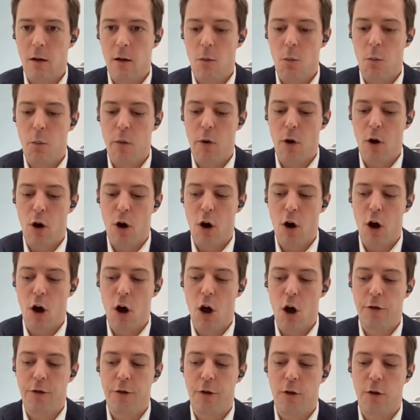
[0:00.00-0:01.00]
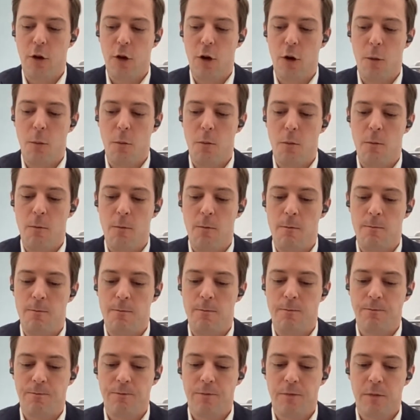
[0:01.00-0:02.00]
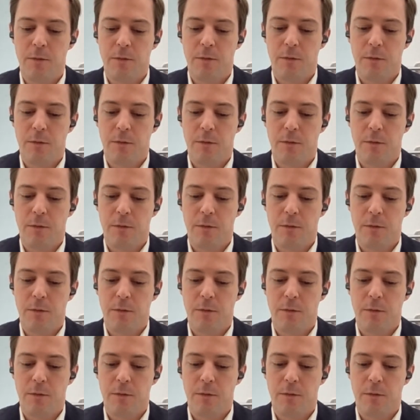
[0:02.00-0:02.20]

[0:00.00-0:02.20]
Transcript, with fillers: but um,